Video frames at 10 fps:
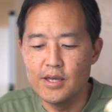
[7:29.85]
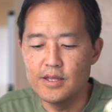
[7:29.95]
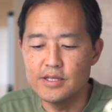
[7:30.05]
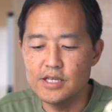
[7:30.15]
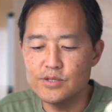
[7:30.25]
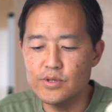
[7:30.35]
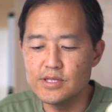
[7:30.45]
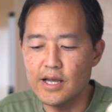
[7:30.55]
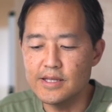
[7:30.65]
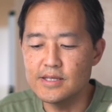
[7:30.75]
The dish
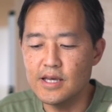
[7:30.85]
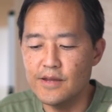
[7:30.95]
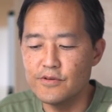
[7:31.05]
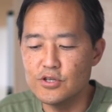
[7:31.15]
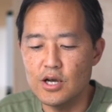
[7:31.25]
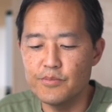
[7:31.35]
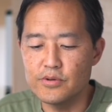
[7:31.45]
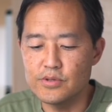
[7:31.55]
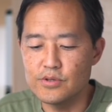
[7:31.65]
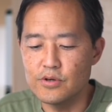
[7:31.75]
was not designed for
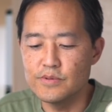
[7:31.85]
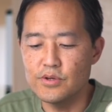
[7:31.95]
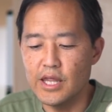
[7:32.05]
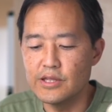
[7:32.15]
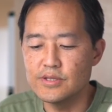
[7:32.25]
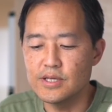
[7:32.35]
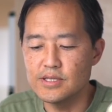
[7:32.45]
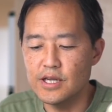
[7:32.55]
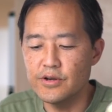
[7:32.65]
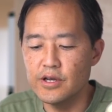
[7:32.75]
tropical storms, tornadoes,
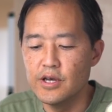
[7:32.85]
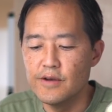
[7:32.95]
etc.